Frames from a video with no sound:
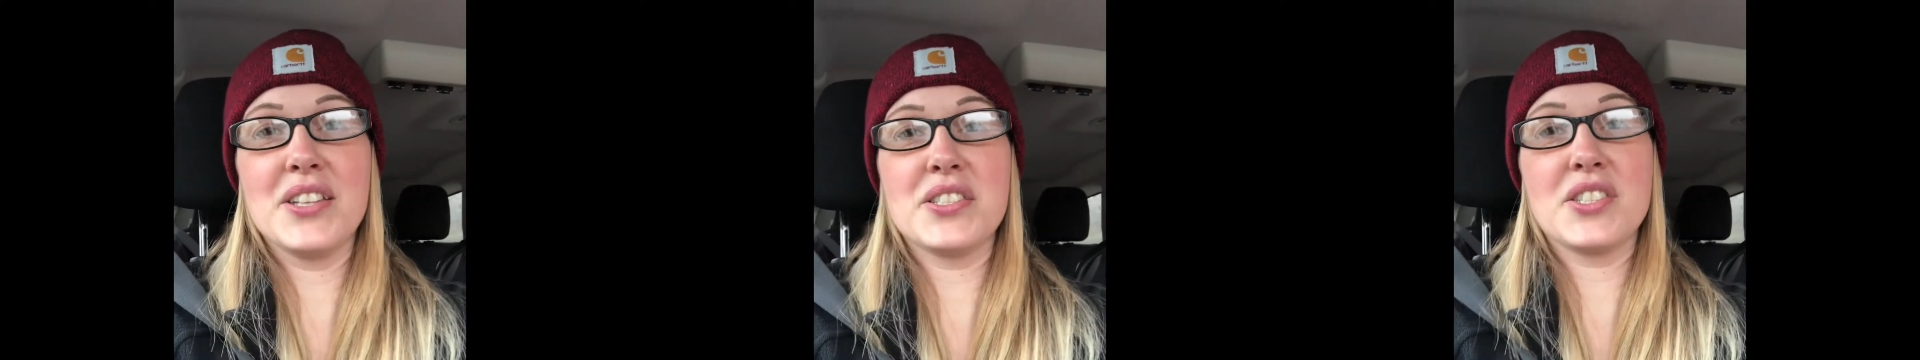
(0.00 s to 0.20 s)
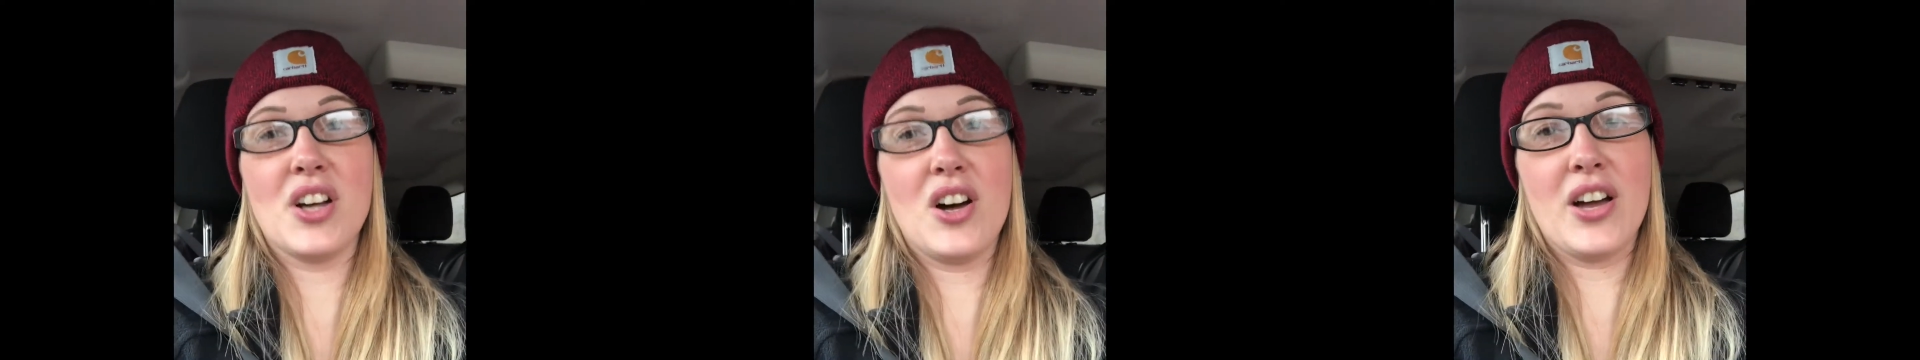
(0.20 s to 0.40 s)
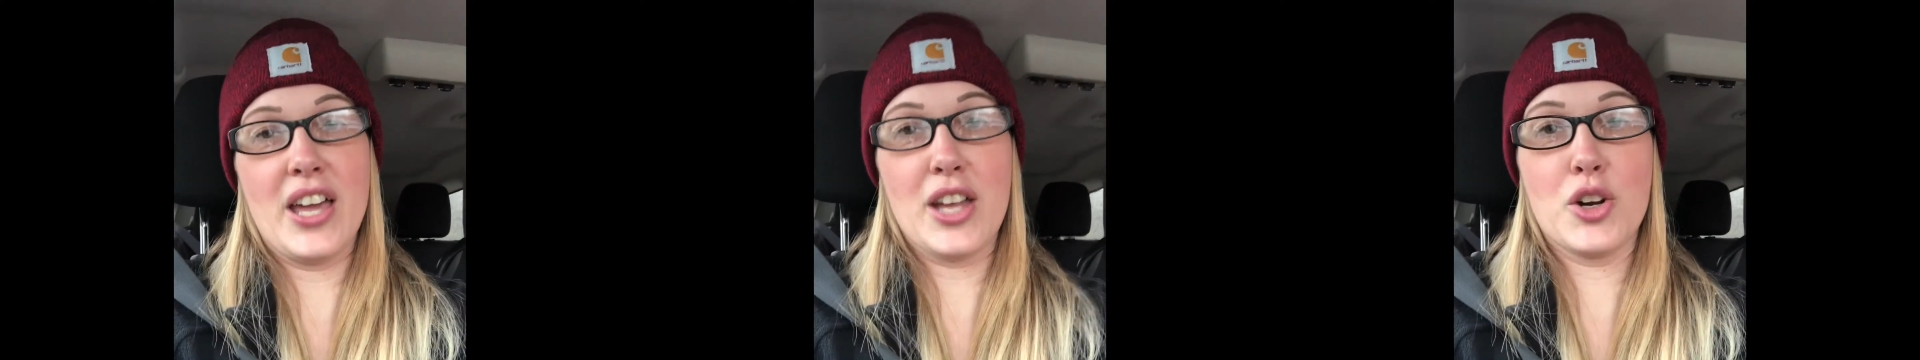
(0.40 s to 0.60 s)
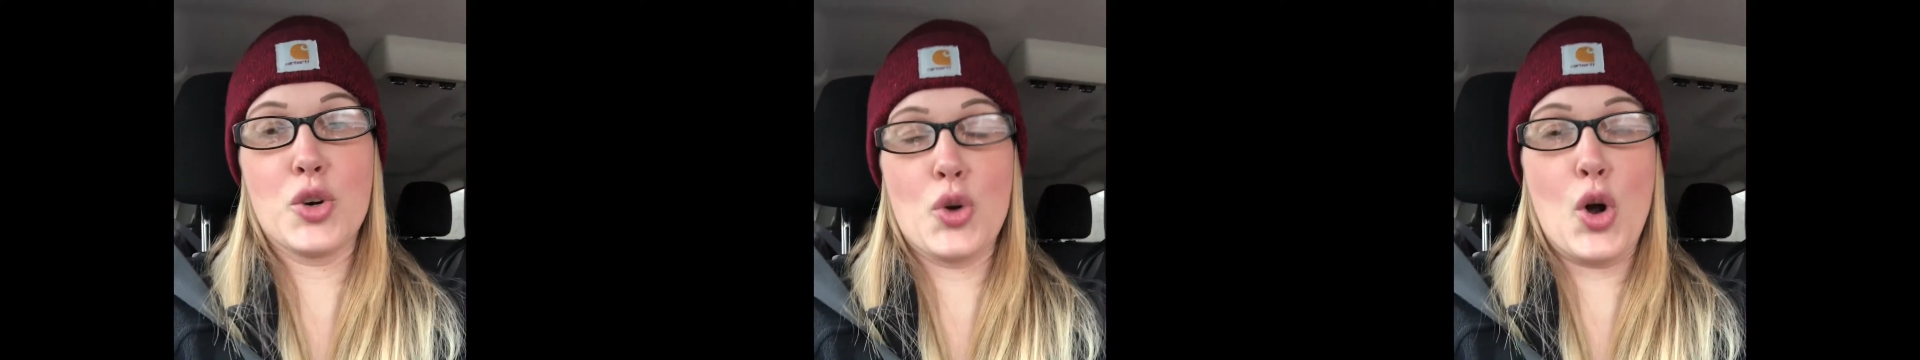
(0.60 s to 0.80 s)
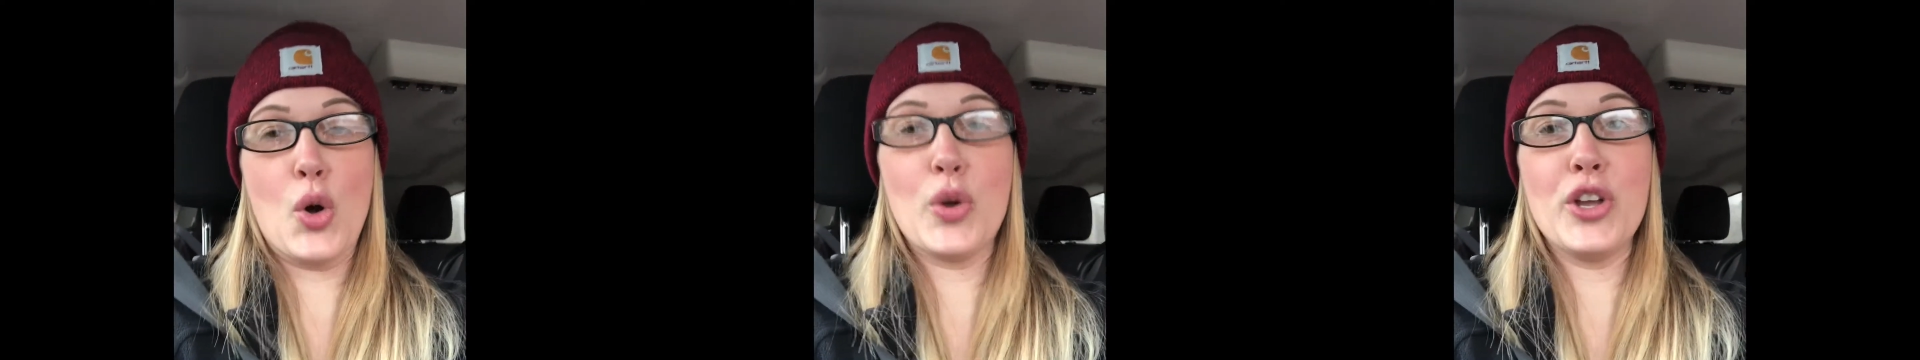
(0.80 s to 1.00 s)
saw a
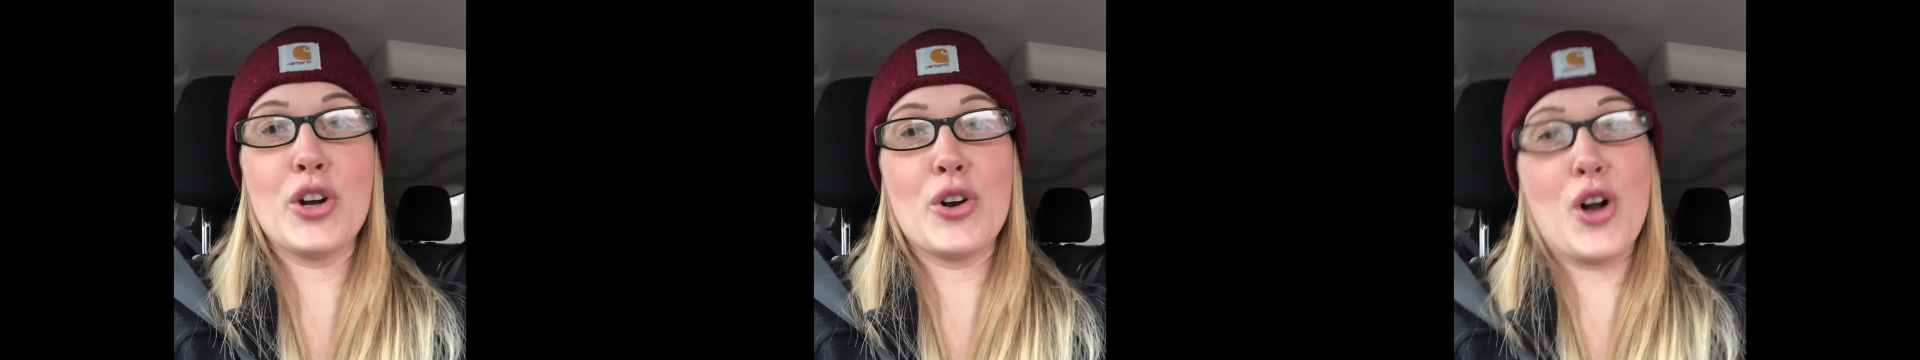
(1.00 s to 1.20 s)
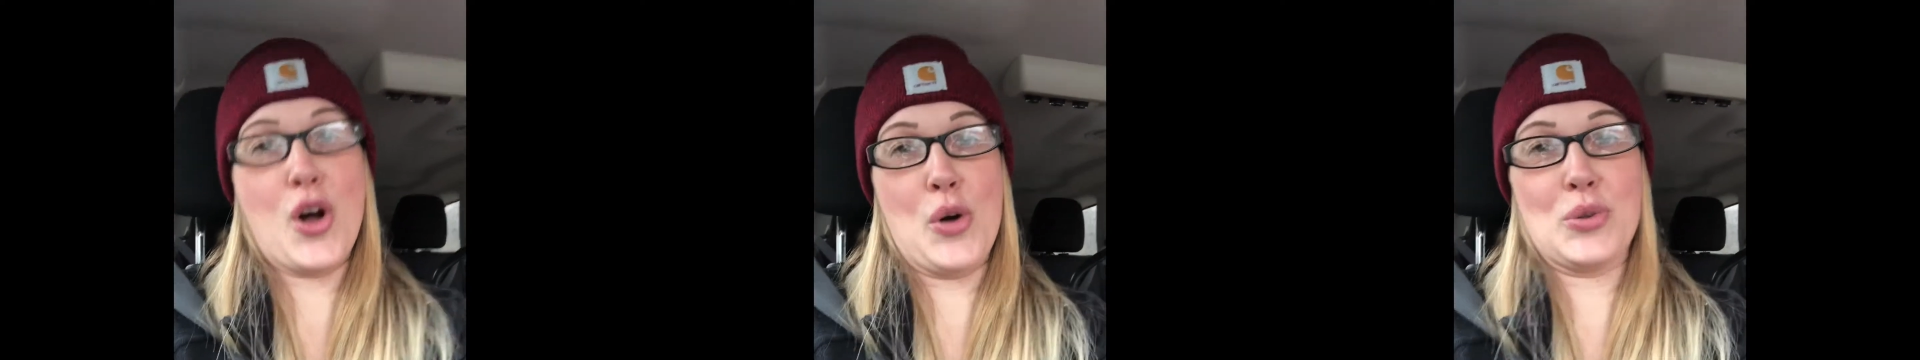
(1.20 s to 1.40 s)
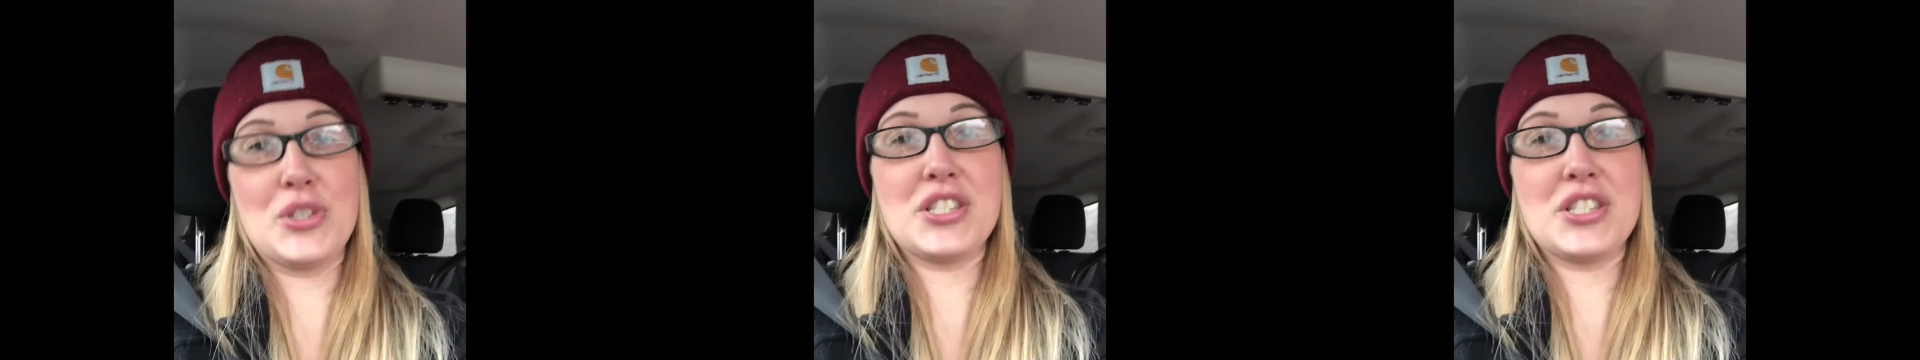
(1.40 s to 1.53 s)
grow your own